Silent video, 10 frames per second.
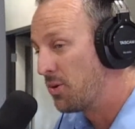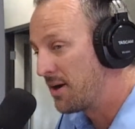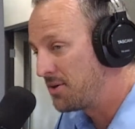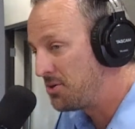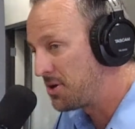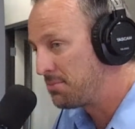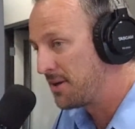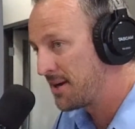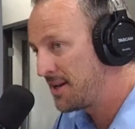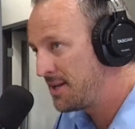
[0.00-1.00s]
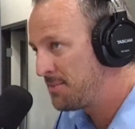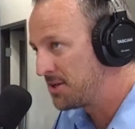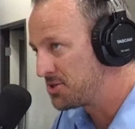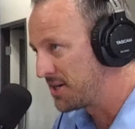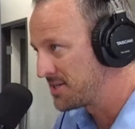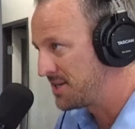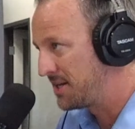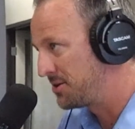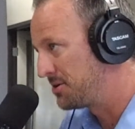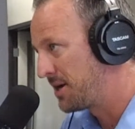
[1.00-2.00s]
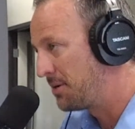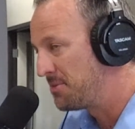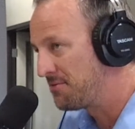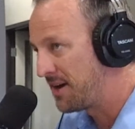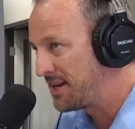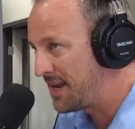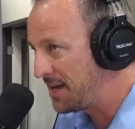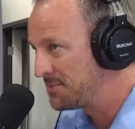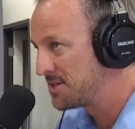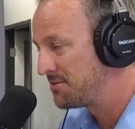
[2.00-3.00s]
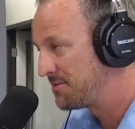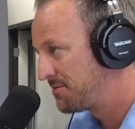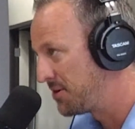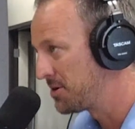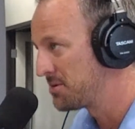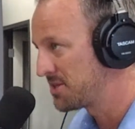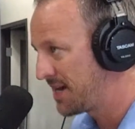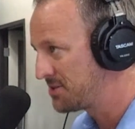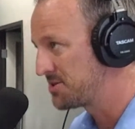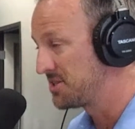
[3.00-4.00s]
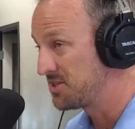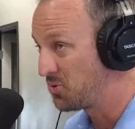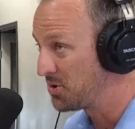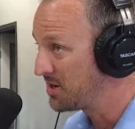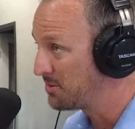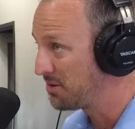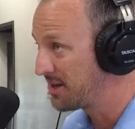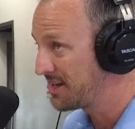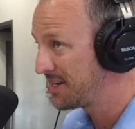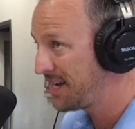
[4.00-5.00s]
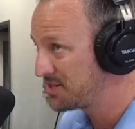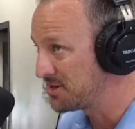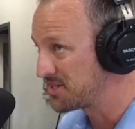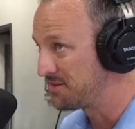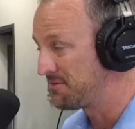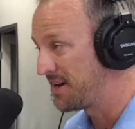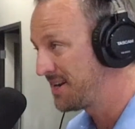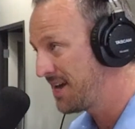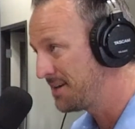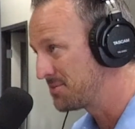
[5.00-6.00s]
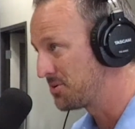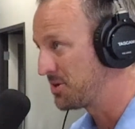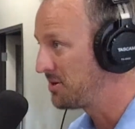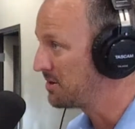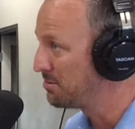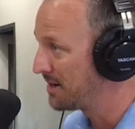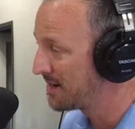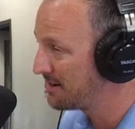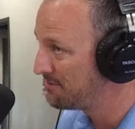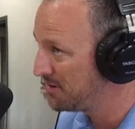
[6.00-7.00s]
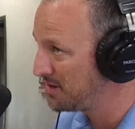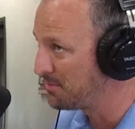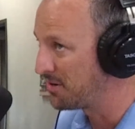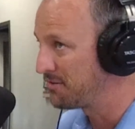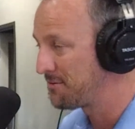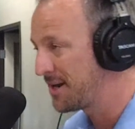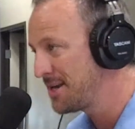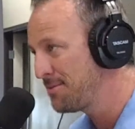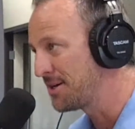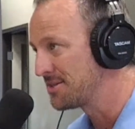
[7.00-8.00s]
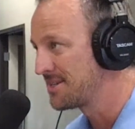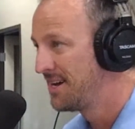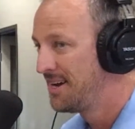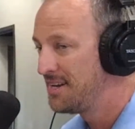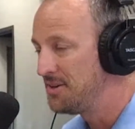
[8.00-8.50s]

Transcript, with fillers: where you could plug in an email address and it'll help you find names and phone numbers and addresses, or you could plug in an address and find names, or you could plug in a phone number and find emails.